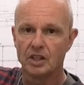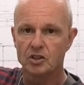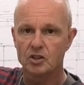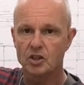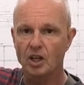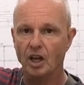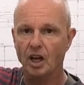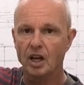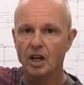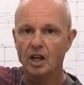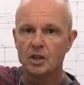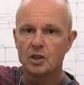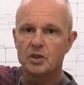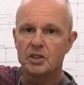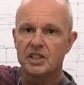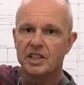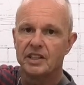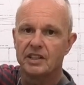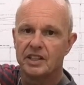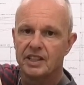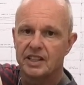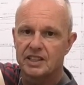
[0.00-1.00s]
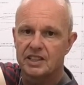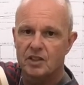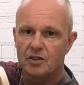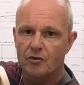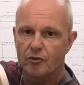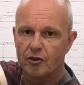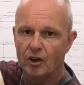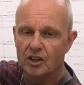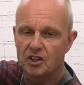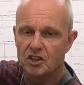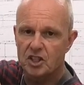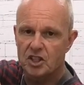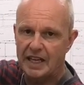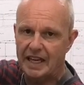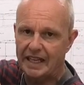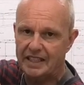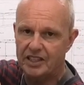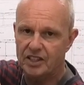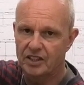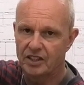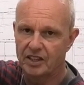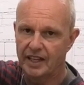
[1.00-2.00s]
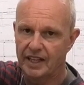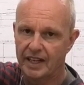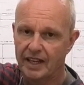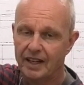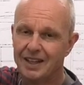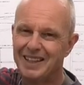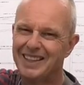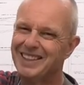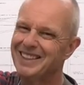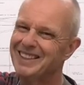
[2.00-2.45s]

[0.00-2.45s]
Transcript: to close in this front section here